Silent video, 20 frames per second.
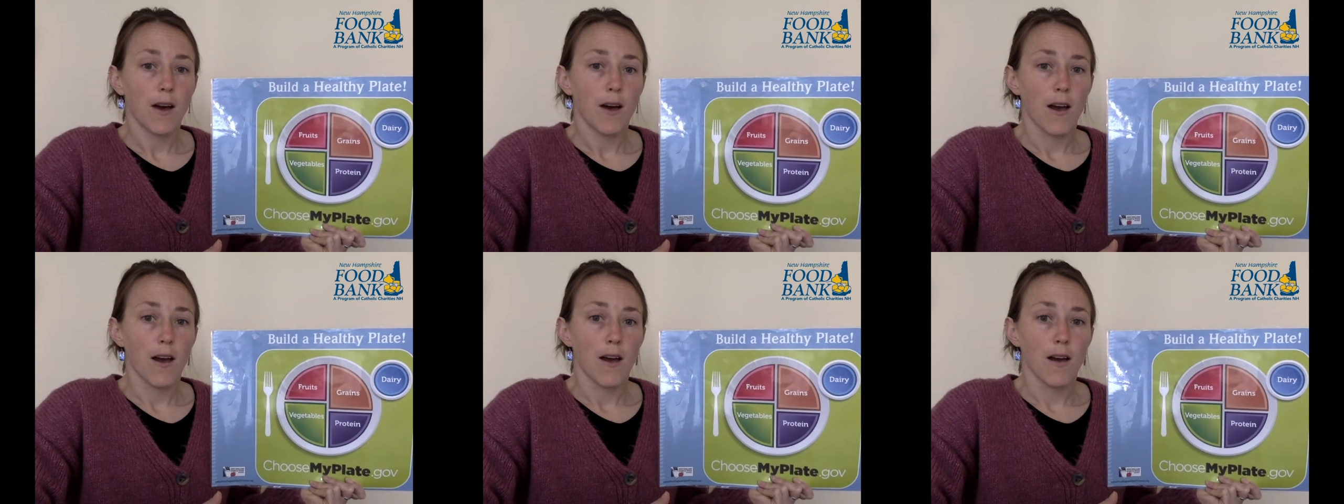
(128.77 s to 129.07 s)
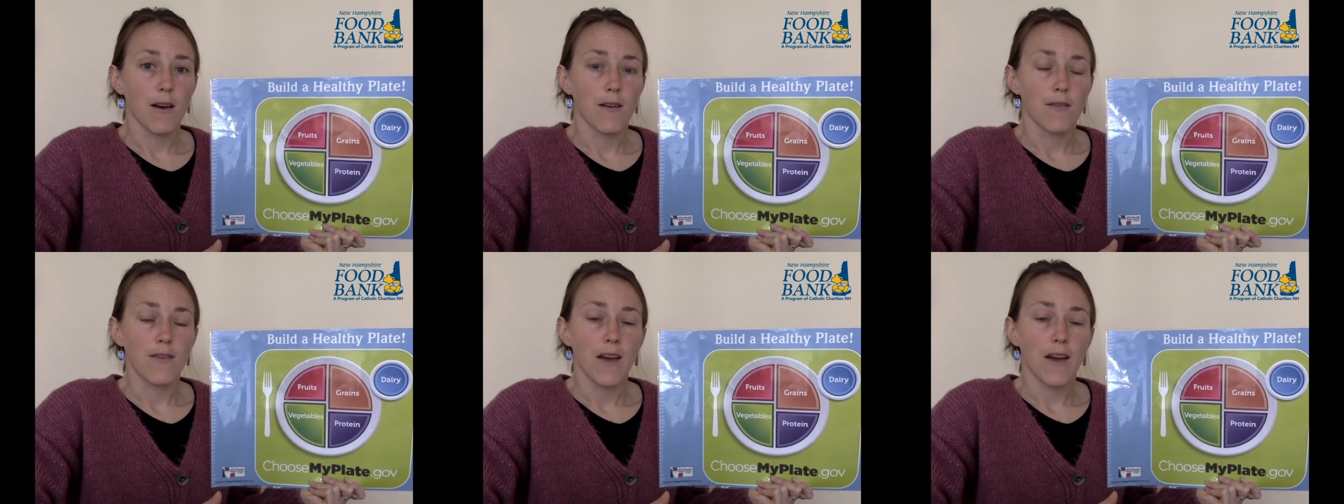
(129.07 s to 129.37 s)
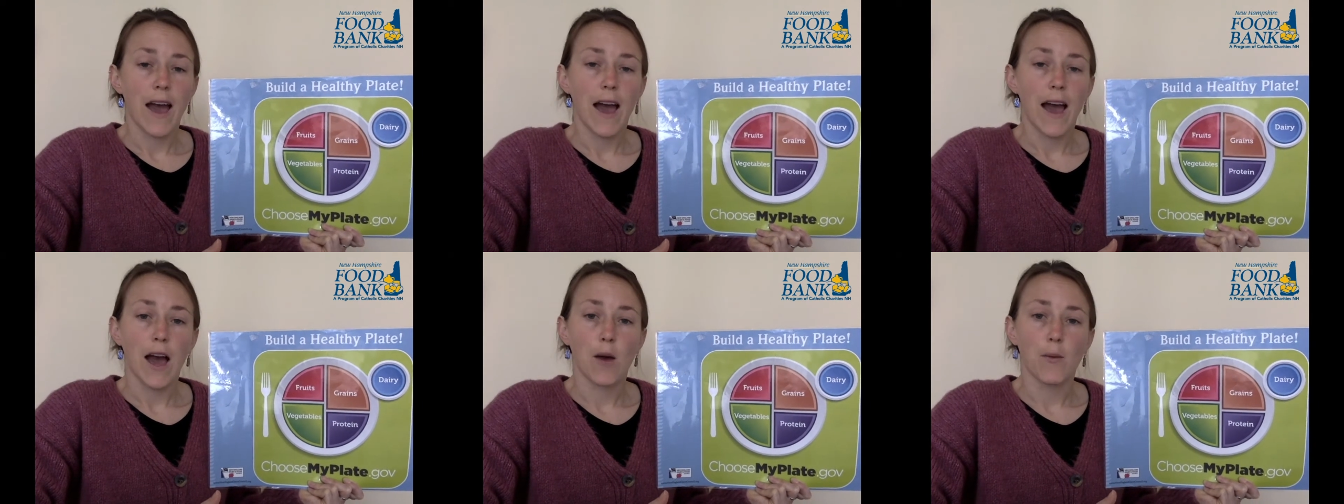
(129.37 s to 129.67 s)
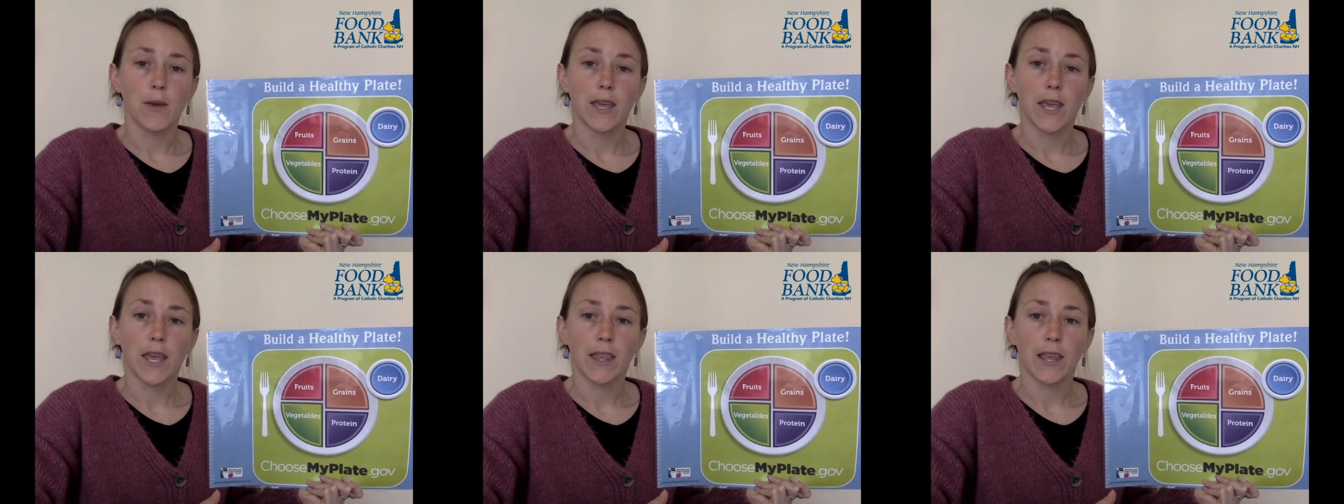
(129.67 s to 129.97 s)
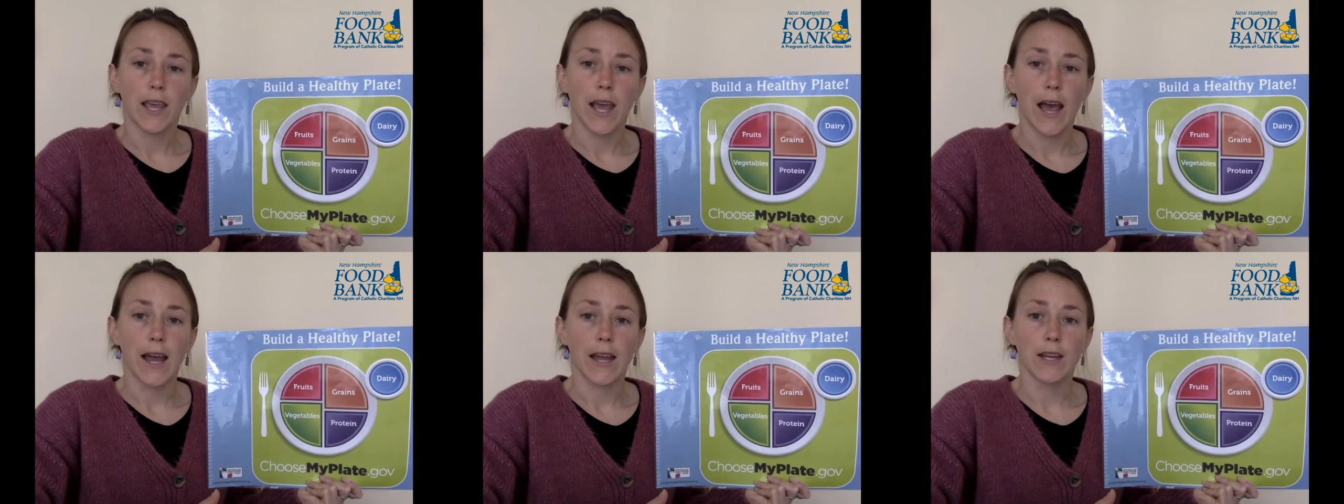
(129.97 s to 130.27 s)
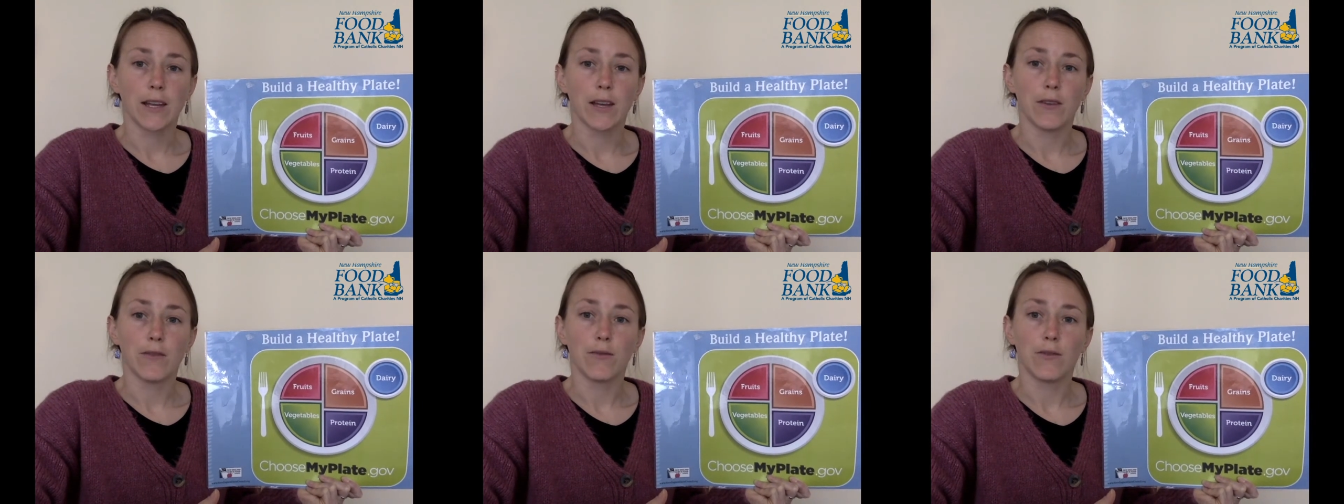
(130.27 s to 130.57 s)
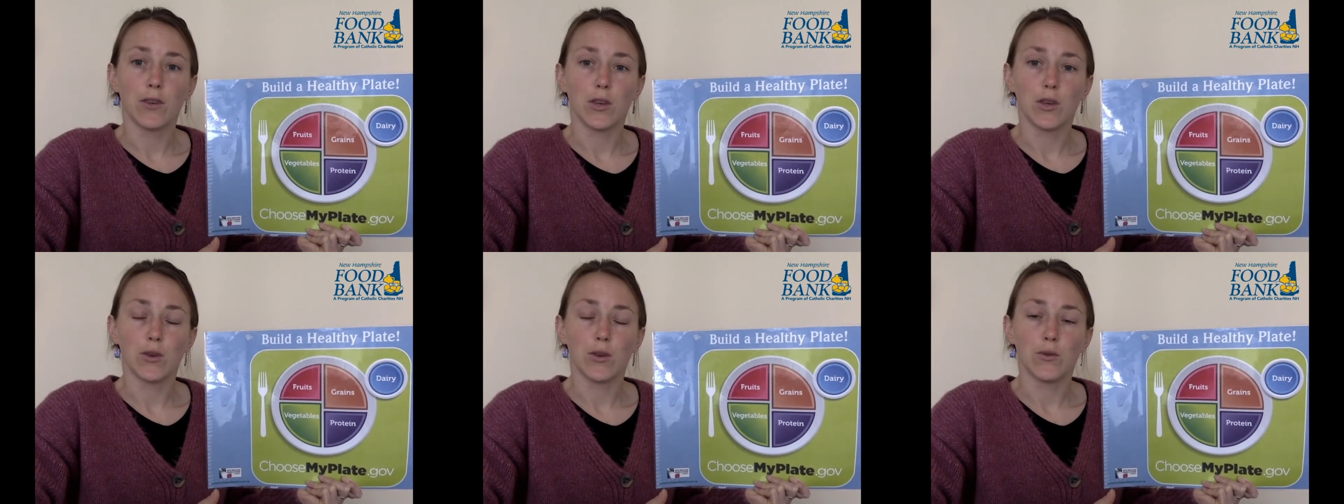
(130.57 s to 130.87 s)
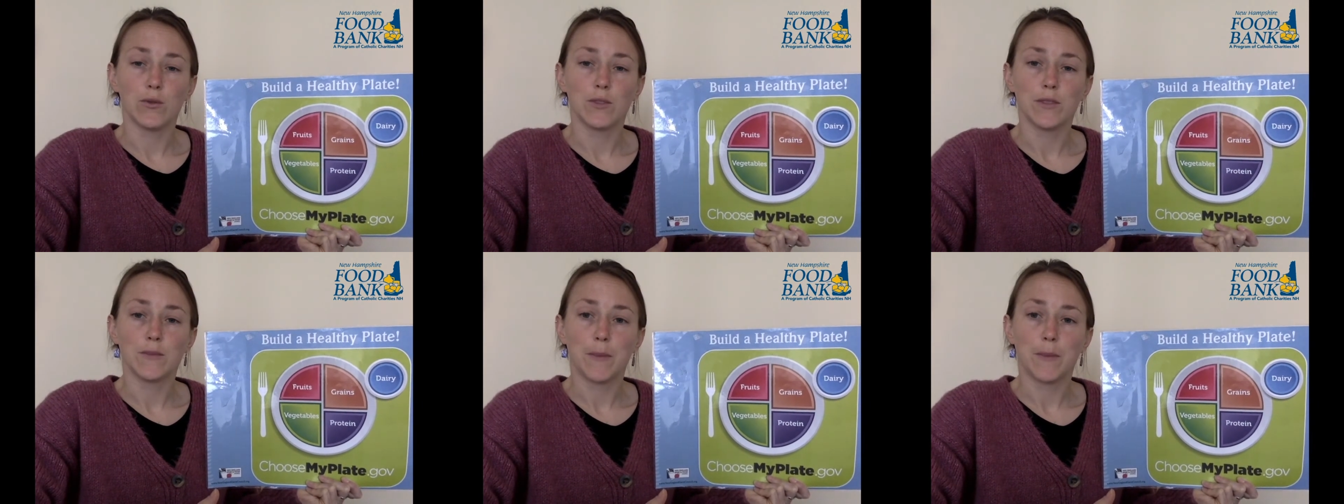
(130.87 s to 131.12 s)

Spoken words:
of how we can kind of use